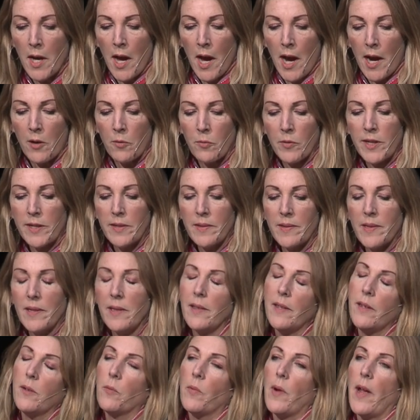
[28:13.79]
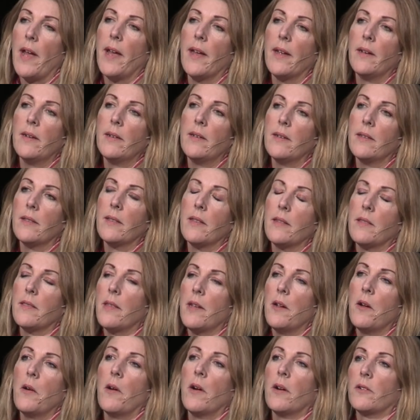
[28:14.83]
I recently read that
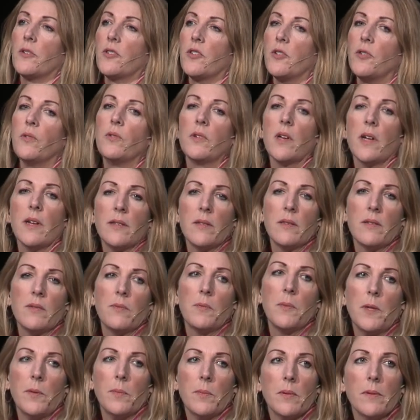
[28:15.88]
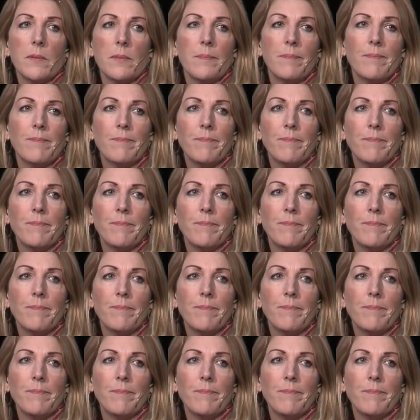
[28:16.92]
there are two kinds of people.